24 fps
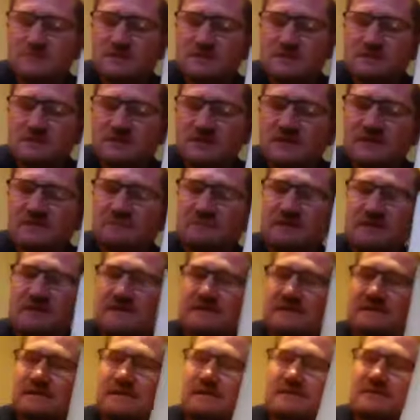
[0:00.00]
But it's
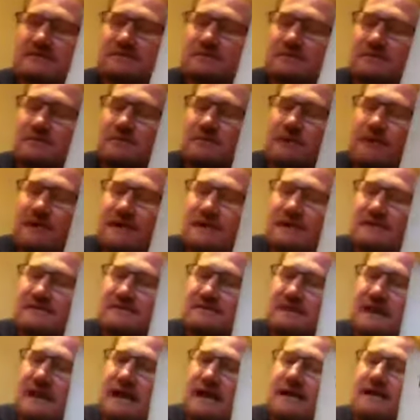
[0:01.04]
basically the scene where they're
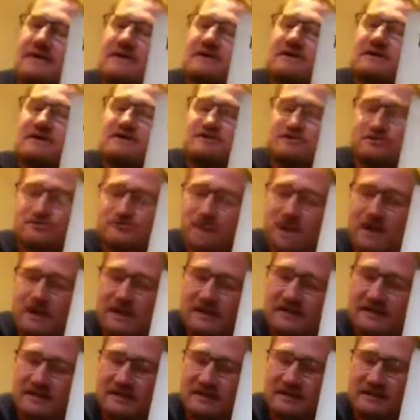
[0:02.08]
sat drunk
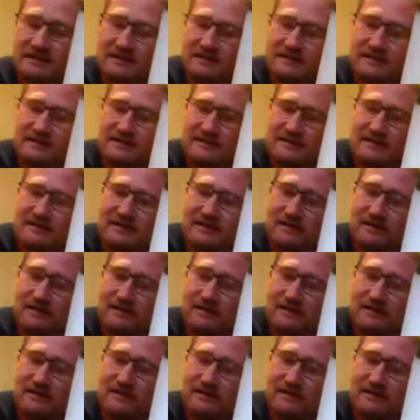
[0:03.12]
in the,